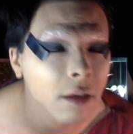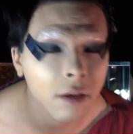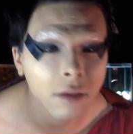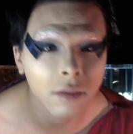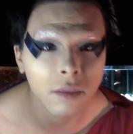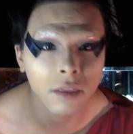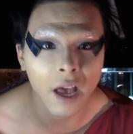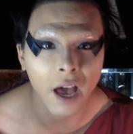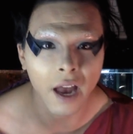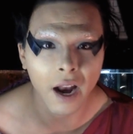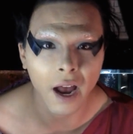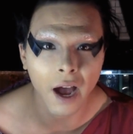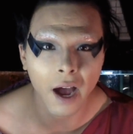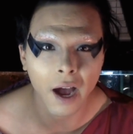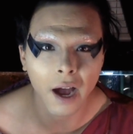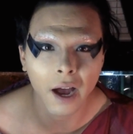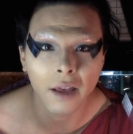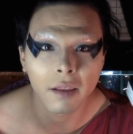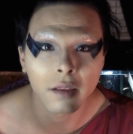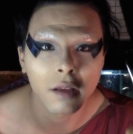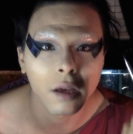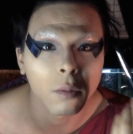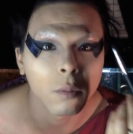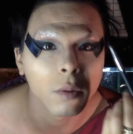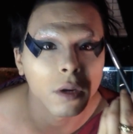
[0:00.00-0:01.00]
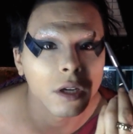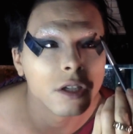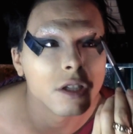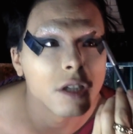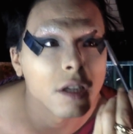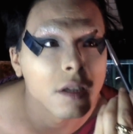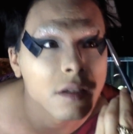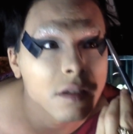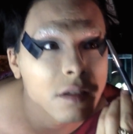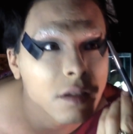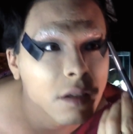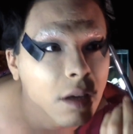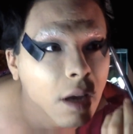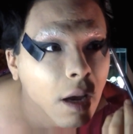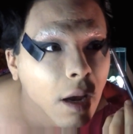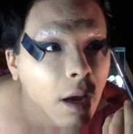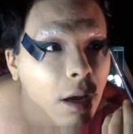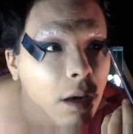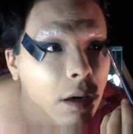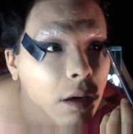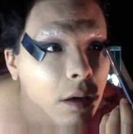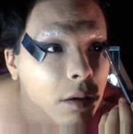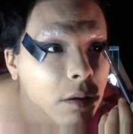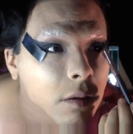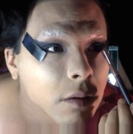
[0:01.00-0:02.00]
that eye that we just did.
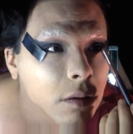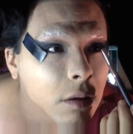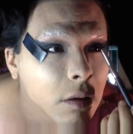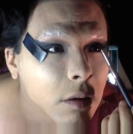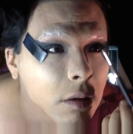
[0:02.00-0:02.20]
So